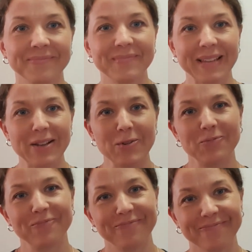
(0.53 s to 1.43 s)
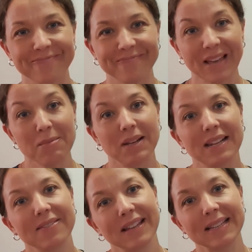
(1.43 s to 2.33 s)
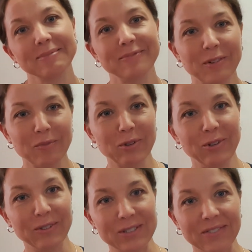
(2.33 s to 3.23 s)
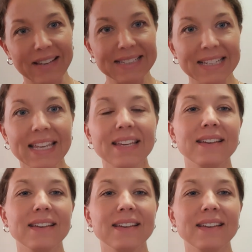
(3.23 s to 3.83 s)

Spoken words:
Hello, I'm Helena Virta from the University of Helsinki,